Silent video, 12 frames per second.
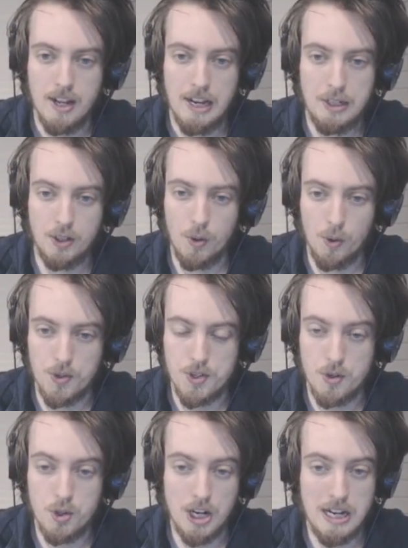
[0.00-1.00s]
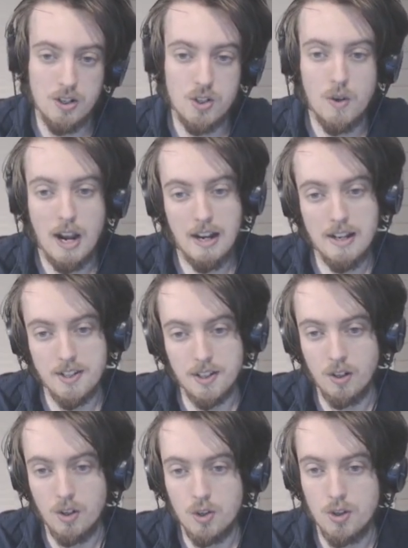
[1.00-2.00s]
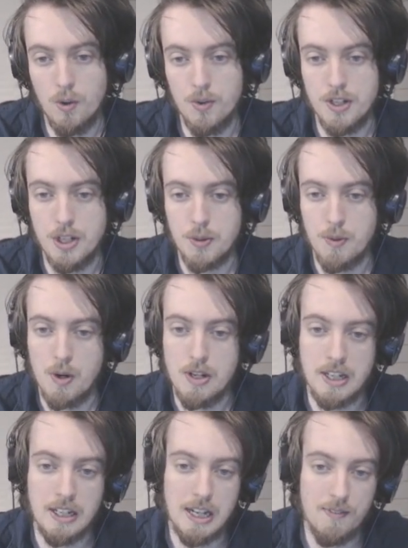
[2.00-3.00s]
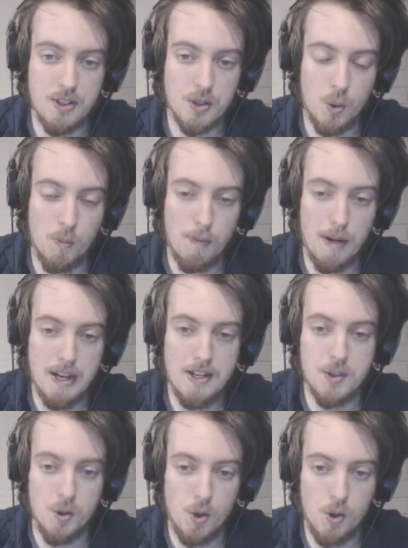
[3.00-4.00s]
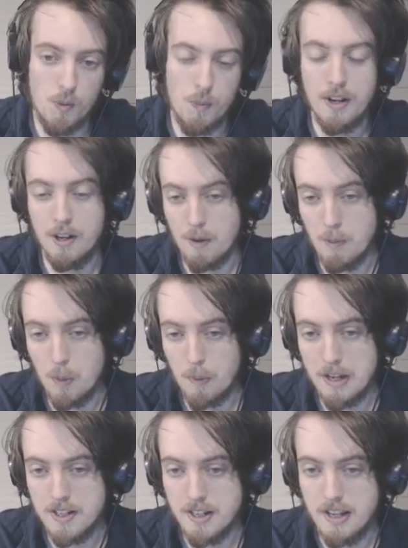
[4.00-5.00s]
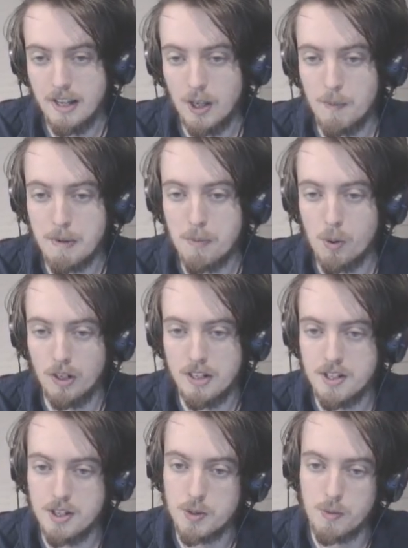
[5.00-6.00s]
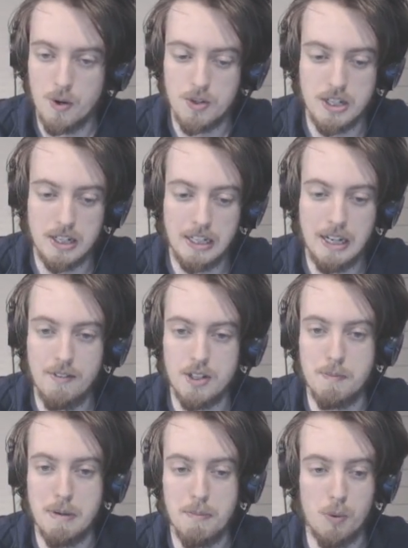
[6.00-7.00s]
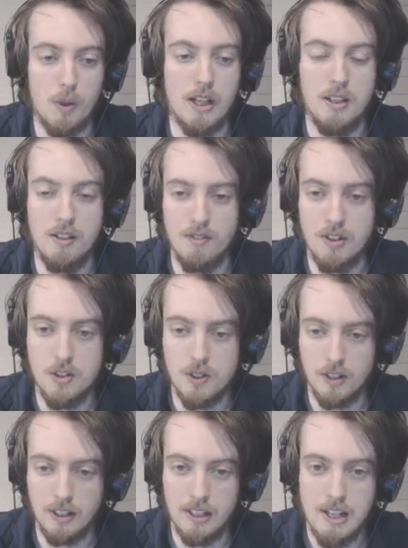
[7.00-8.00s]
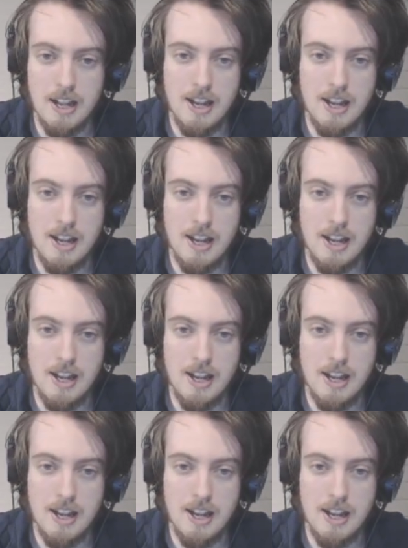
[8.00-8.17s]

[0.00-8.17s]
You can also change who edits and controls it as well. You can give it to all players, or when there are more players in here, there'll be more listed as well, so you can give it to people individually.